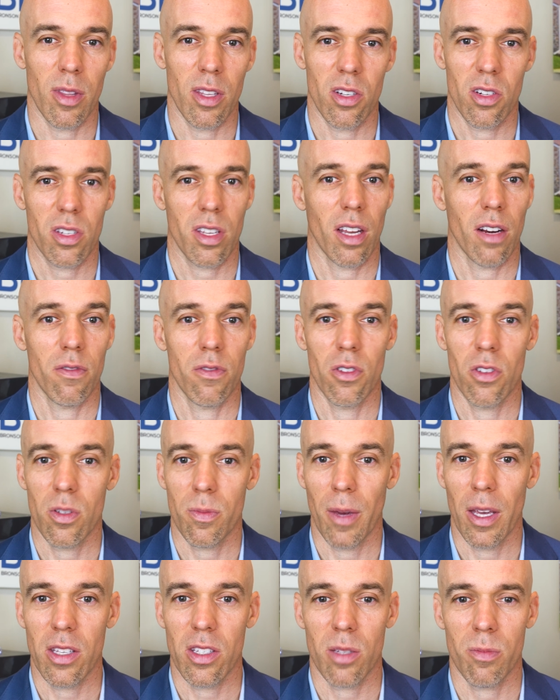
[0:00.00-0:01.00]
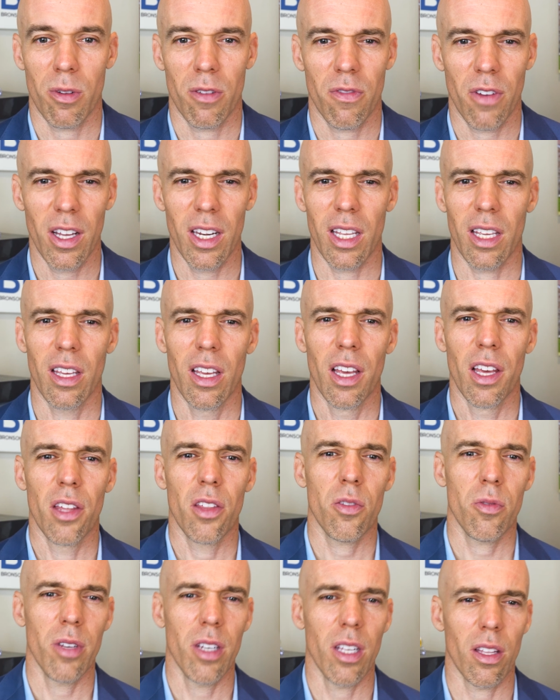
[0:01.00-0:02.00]
They just got a few spaces. But finding
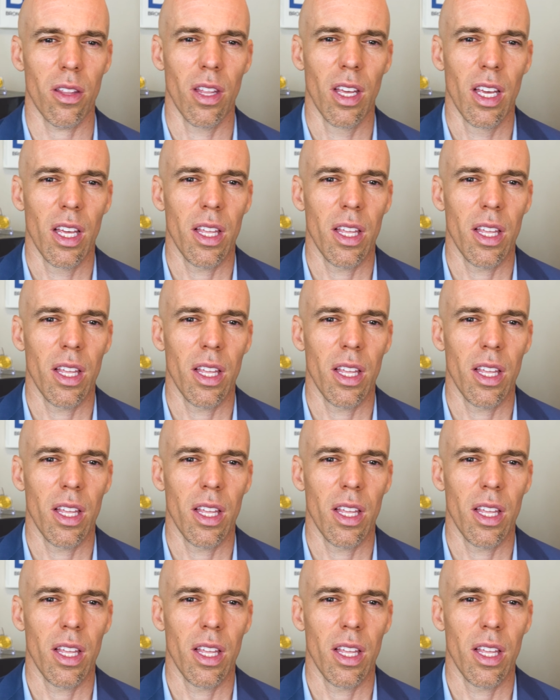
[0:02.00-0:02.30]
three to,